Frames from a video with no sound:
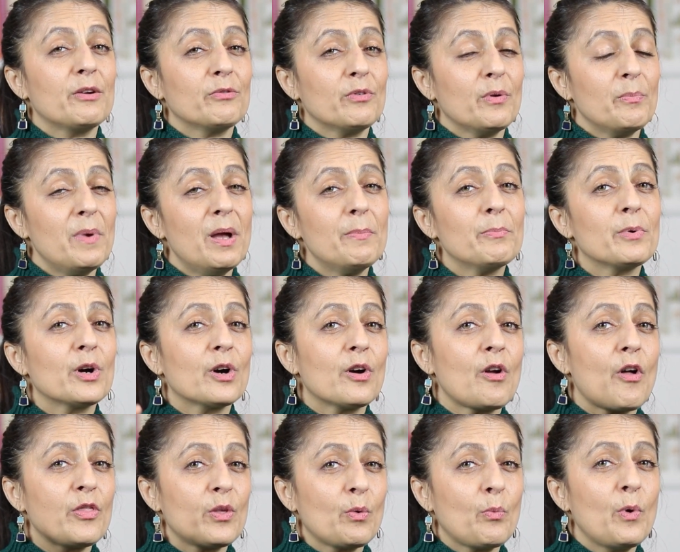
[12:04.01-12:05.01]
And
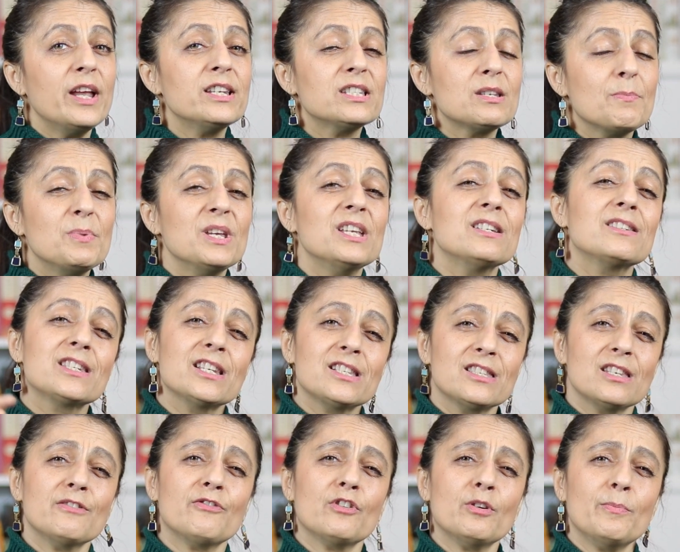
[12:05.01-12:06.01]
remember, the way to beat
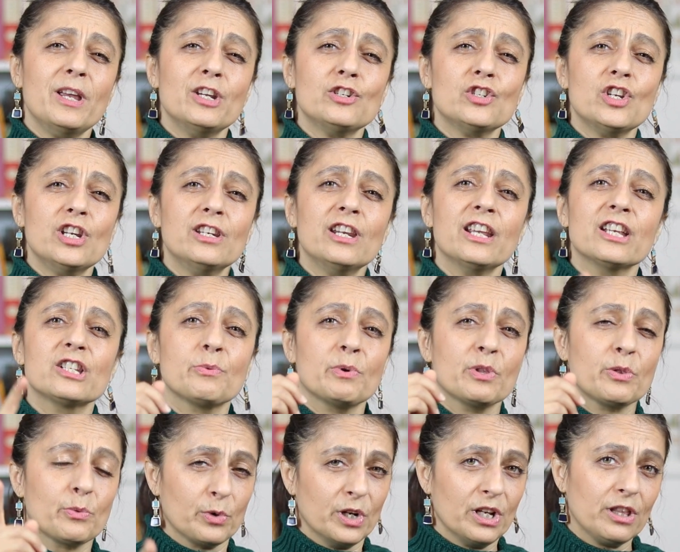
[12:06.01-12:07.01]
disinformation is
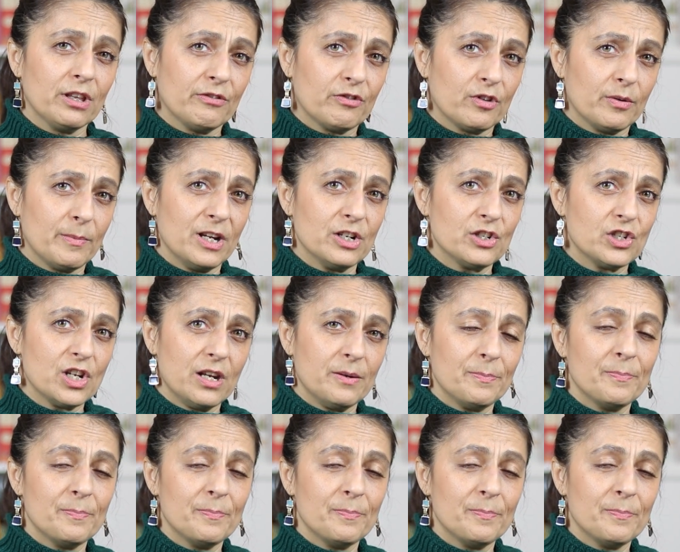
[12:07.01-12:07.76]
with real information.